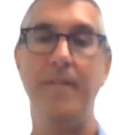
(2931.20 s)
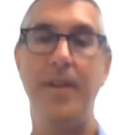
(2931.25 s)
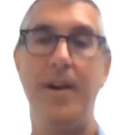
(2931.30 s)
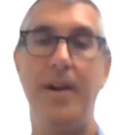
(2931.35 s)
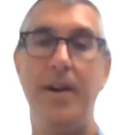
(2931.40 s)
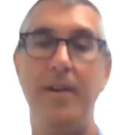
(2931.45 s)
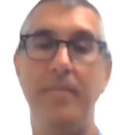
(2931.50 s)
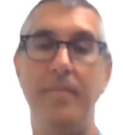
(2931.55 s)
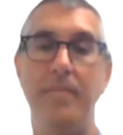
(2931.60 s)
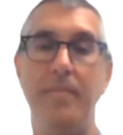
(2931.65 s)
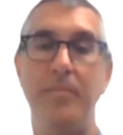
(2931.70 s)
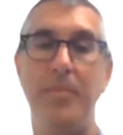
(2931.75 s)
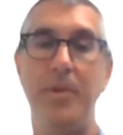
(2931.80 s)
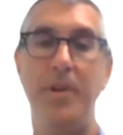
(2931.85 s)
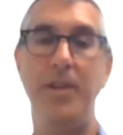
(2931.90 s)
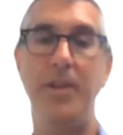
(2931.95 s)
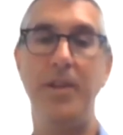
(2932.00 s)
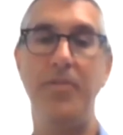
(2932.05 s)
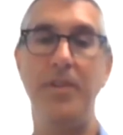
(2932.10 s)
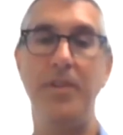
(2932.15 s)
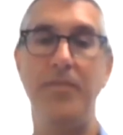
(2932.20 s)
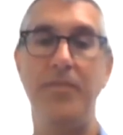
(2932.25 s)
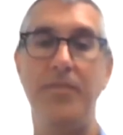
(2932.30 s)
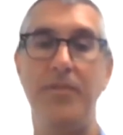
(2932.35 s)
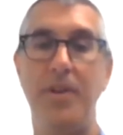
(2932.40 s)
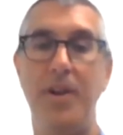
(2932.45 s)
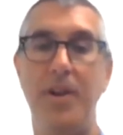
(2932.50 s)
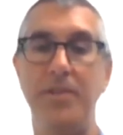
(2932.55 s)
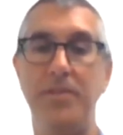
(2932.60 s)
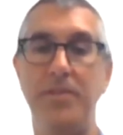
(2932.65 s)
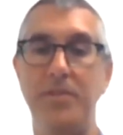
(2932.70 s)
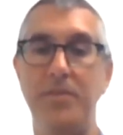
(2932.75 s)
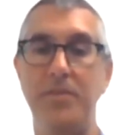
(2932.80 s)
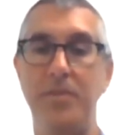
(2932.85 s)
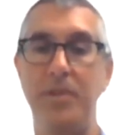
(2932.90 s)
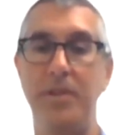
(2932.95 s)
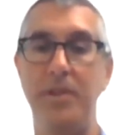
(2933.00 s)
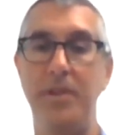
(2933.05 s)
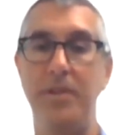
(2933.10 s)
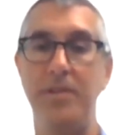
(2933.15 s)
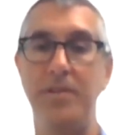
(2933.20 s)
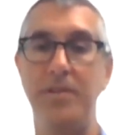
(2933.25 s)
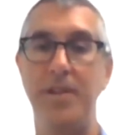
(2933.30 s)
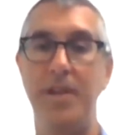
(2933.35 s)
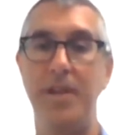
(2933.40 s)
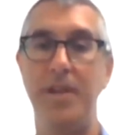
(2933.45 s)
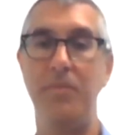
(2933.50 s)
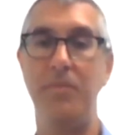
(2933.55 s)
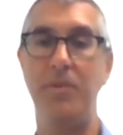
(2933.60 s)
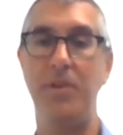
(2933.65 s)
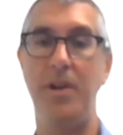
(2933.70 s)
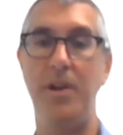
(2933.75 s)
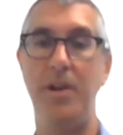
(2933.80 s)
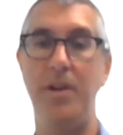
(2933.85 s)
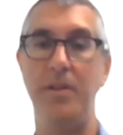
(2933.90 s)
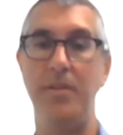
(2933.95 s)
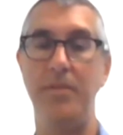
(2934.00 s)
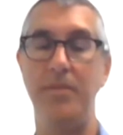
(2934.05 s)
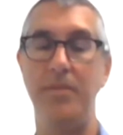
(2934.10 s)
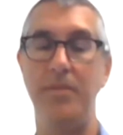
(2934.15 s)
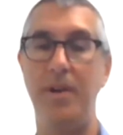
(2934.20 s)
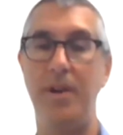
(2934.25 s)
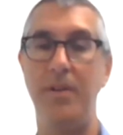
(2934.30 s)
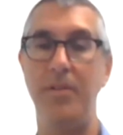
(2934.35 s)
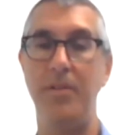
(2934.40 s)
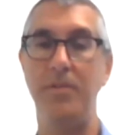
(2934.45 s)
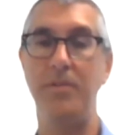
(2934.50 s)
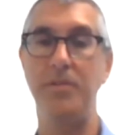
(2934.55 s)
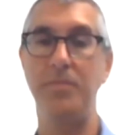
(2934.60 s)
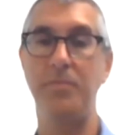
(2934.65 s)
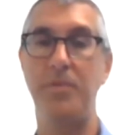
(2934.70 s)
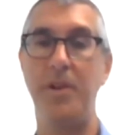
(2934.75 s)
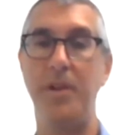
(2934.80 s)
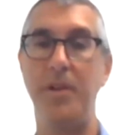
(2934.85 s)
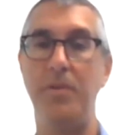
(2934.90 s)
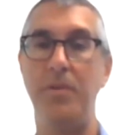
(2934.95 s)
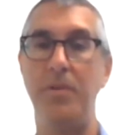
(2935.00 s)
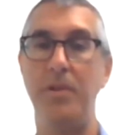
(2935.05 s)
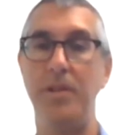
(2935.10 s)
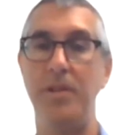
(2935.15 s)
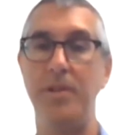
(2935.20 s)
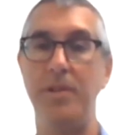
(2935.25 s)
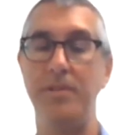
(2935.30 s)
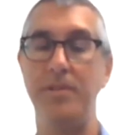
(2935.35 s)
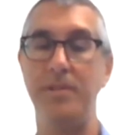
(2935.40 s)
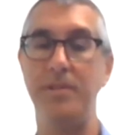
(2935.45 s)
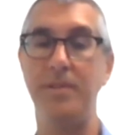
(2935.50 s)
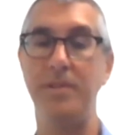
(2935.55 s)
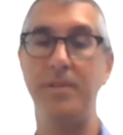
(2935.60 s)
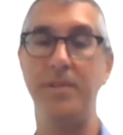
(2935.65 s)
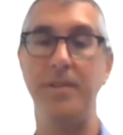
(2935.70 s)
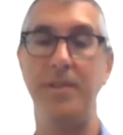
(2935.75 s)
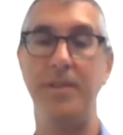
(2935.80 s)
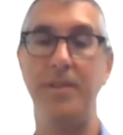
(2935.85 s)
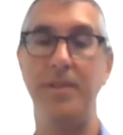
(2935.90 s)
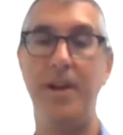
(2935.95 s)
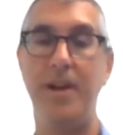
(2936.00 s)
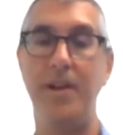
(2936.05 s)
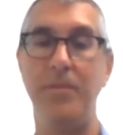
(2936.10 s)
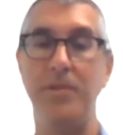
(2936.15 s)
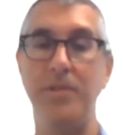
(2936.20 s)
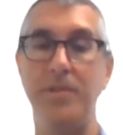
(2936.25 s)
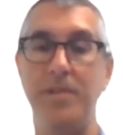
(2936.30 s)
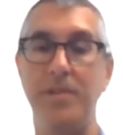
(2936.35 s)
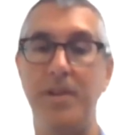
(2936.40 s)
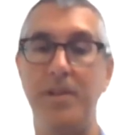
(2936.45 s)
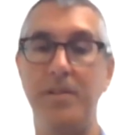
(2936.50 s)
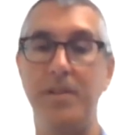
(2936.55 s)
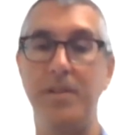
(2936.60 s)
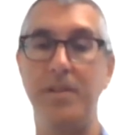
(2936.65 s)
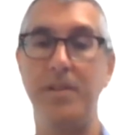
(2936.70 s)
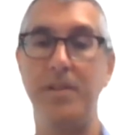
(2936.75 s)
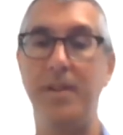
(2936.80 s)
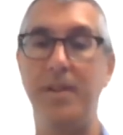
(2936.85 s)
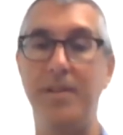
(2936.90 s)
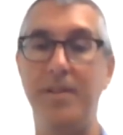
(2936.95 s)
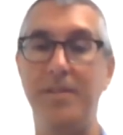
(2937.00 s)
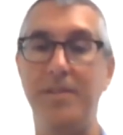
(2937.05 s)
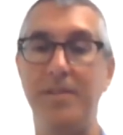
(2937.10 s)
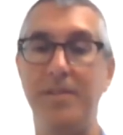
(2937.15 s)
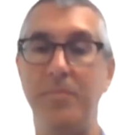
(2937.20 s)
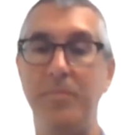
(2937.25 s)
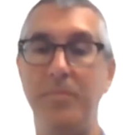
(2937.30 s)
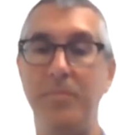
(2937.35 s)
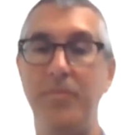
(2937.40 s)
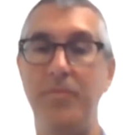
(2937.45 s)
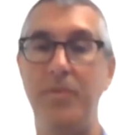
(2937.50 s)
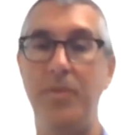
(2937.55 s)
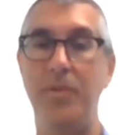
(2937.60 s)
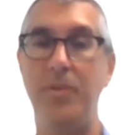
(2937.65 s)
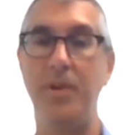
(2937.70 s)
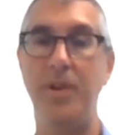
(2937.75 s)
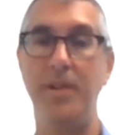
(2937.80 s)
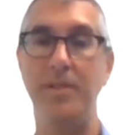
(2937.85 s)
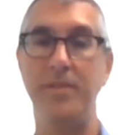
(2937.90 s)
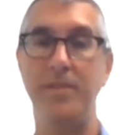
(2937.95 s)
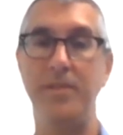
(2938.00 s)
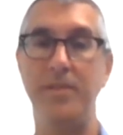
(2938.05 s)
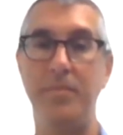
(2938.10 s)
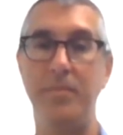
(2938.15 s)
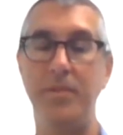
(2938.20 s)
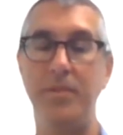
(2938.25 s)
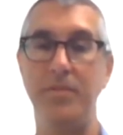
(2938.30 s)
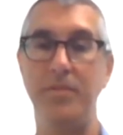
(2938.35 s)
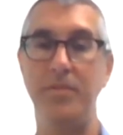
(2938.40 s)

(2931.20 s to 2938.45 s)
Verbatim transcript: um, but i think for us it's really understanding what are are those priorities and and how do we start to to move forward on some of those